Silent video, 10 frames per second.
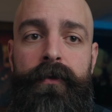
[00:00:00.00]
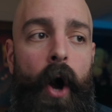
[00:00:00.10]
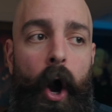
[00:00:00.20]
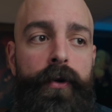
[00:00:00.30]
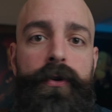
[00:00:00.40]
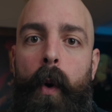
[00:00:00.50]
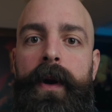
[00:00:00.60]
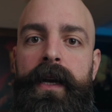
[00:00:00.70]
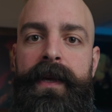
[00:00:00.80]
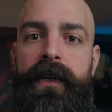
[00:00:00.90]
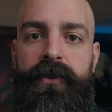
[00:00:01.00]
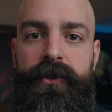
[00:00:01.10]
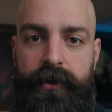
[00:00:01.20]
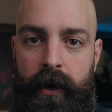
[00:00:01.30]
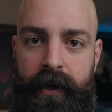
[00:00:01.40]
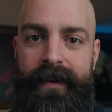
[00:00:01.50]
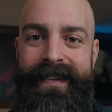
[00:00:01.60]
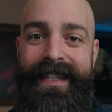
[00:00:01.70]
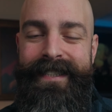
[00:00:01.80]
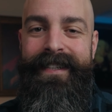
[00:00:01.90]
aren't going to be a jerk.
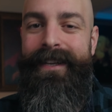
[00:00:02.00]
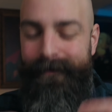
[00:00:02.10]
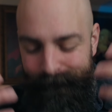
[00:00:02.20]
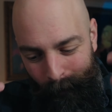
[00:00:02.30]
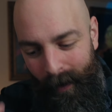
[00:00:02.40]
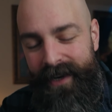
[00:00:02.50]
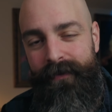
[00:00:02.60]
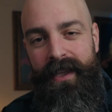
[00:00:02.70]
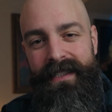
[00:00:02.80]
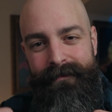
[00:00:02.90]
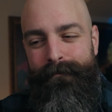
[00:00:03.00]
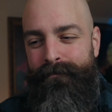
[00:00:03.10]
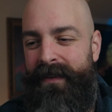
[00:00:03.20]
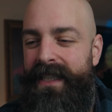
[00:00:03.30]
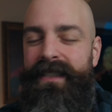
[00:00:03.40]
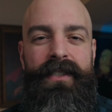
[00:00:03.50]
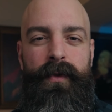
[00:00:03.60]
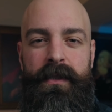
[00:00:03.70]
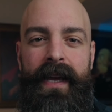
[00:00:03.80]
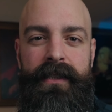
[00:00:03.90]
And this is one of the pieces
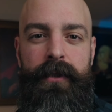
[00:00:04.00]
which makes